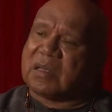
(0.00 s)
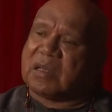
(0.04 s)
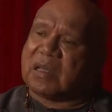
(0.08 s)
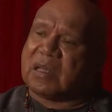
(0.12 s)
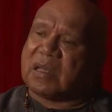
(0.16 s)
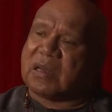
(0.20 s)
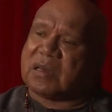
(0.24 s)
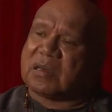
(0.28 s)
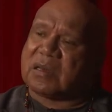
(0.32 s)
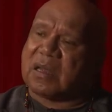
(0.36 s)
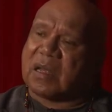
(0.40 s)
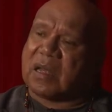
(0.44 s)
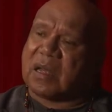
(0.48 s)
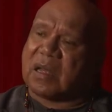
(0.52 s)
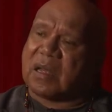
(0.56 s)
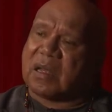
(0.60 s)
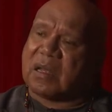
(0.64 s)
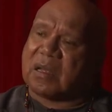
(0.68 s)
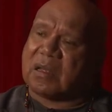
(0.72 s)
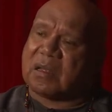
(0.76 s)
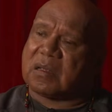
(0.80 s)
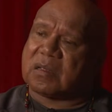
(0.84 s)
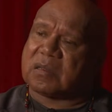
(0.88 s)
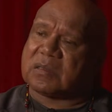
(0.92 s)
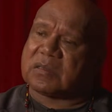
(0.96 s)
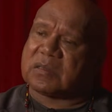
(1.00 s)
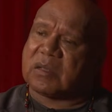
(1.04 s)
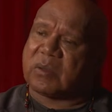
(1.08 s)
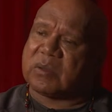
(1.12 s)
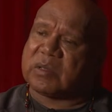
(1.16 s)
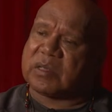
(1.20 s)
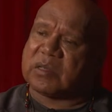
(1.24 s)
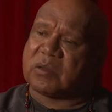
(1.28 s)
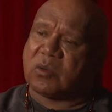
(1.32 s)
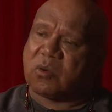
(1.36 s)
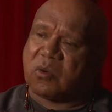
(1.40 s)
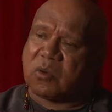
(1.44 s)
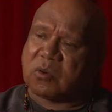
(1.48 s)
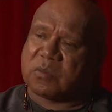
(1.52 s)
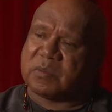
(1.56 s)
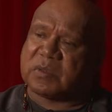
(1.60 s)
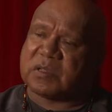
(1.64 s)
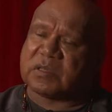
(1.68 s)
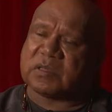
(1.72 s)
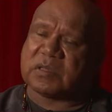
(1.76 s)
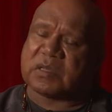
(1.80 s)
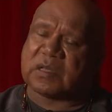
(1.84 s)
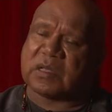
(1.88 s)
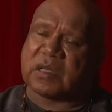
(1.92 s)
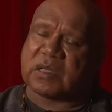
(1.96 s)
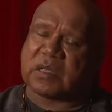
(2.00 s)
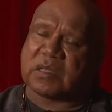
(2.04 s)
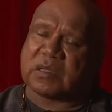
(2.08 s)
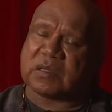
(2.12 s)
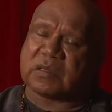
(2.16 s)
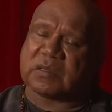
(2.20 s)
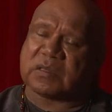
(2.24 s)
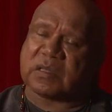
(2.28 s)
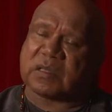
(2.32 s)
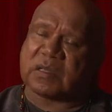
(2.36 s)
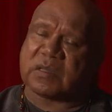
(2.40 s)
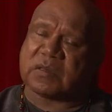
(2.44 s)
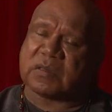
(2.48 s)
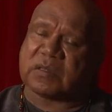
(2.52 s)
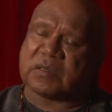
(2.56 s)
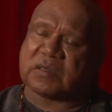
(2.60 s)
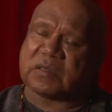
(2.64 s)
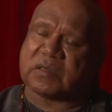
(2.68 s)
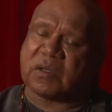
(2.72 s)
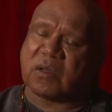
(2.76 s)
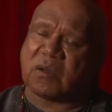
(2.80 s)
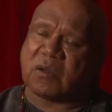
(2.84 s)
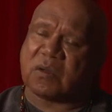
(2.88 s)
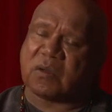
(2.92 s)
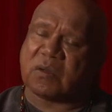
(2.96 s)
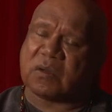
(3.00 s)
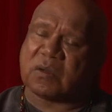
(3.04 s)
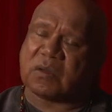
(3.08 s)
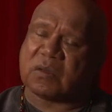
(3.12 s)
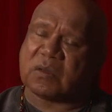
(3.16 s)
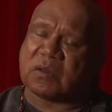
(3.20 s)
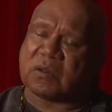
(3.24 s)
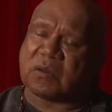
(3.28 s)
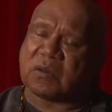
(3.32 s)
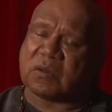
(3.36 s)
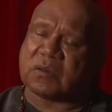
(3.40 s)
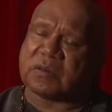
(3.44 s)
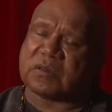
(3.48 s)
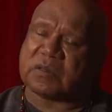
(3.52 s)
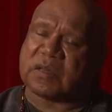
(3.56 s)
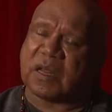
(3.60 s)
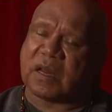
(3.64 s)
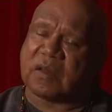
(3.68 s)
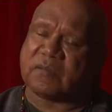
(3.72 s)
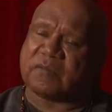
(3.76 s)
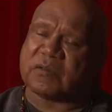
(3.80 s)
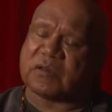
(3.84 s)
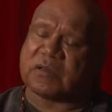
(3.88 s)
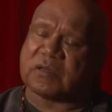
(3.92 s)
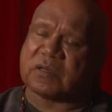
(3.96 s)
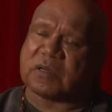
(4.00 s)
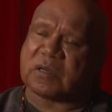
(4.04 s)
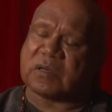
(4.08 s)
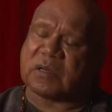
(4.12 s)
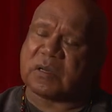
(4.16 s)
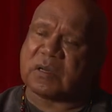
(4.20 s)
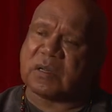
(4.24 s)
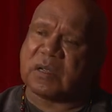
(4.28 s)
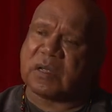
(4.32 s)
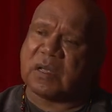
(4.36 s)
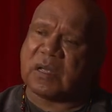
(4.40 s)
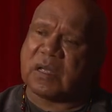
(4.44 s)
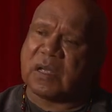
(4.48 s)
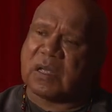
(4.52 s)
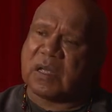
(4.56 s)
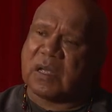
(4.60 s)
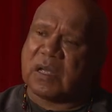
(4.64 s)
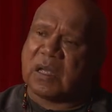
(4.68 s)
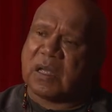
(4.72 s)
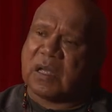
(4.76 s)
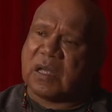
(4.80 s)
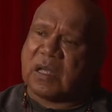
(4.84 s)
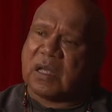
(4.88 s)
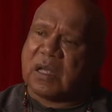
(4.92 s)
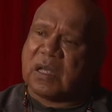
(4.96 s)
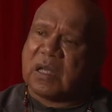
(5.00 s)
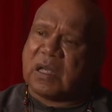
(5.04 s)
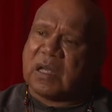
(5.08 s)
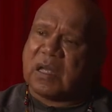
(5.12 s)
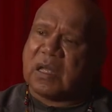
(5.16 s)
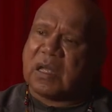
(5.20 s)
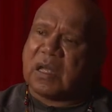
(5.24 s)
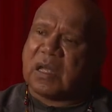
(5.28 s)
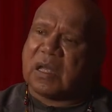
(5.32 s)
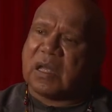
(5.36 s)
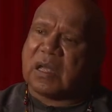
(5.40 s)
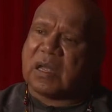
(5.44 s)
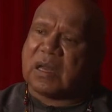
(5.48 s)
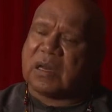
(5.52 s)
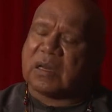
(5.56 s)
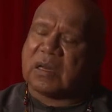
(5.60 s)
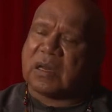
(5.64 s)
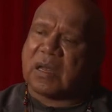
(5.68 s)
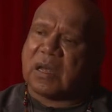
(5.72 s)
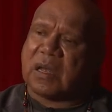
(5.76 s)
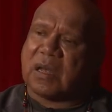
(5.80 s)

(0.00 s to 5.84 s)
And so he caught me singing this song on television. And